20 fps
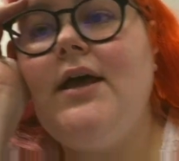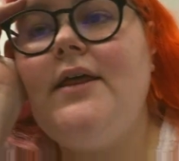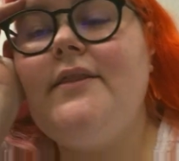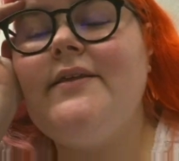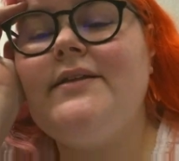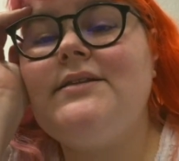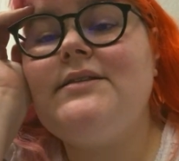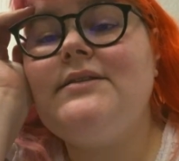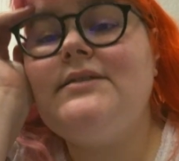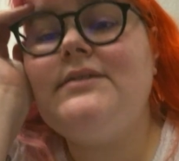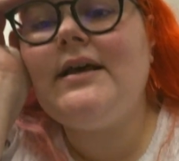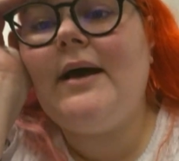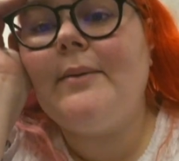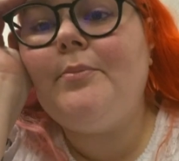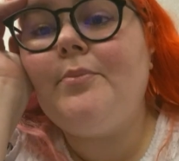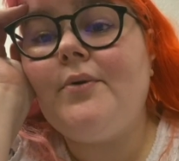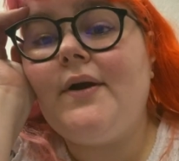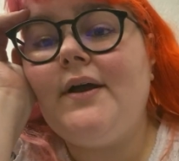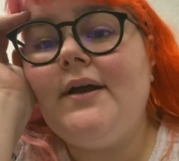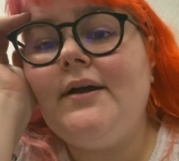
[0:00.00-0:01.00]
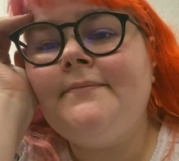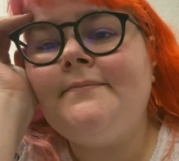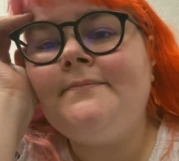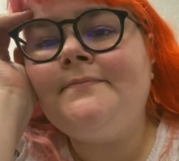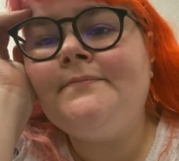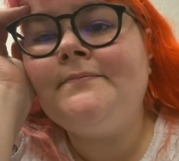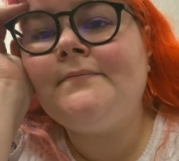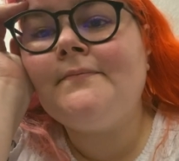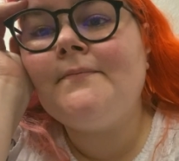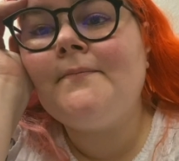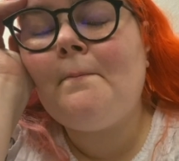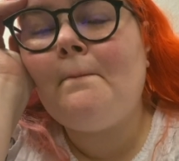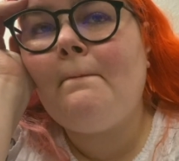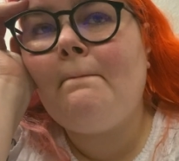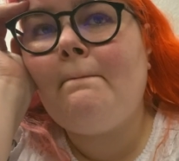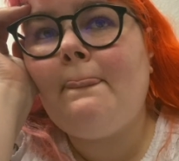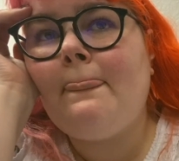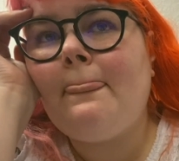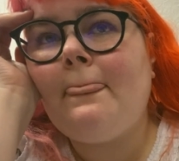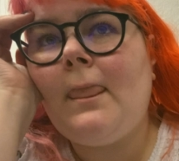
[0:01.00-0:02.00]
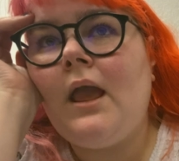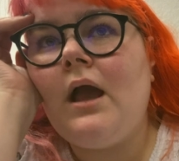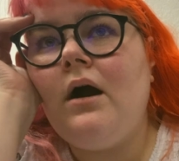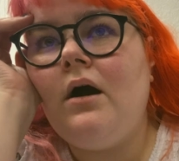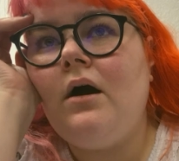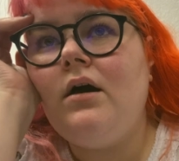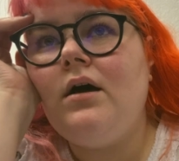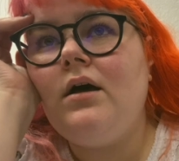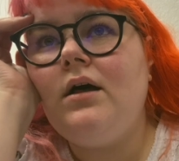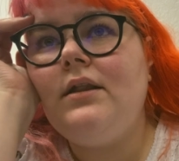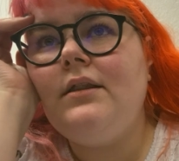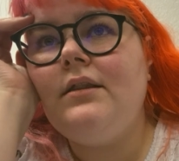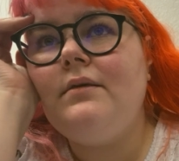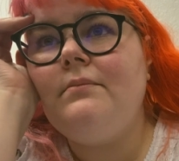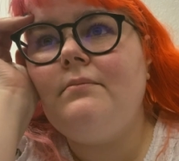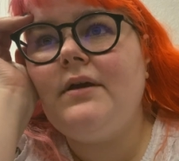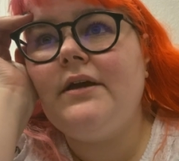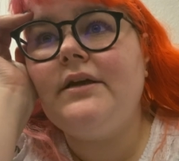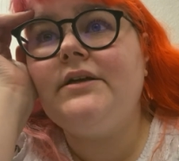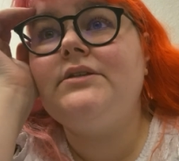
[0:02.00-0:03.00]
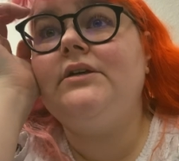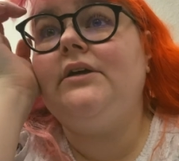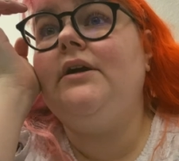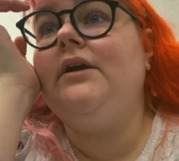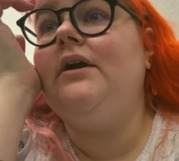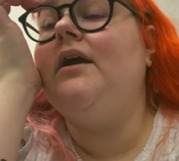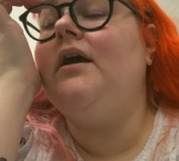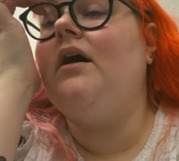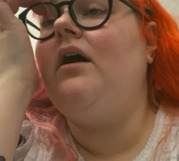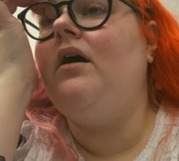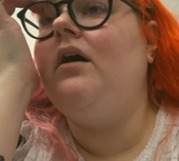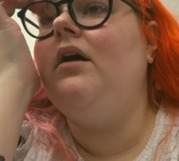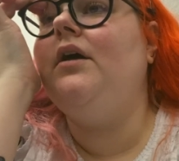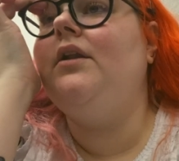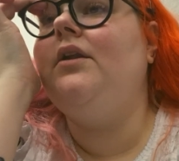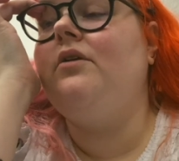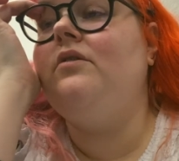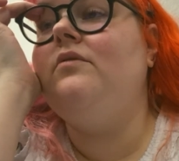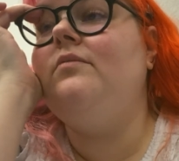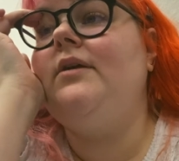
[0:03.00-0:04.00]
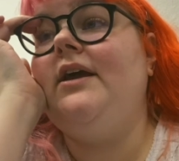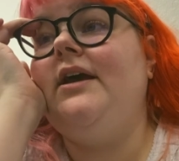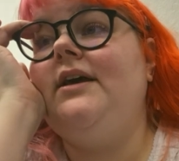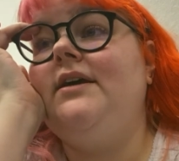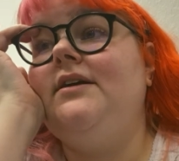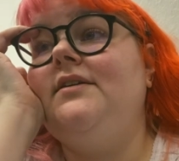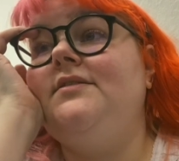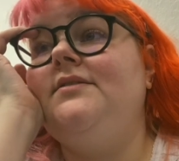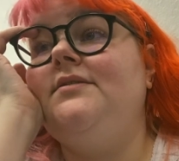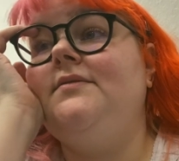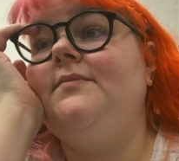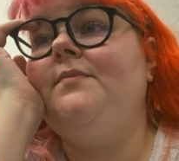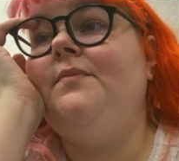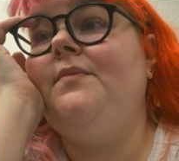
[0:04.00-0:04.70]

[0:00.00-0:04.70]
that's separate on the mixer on OBS.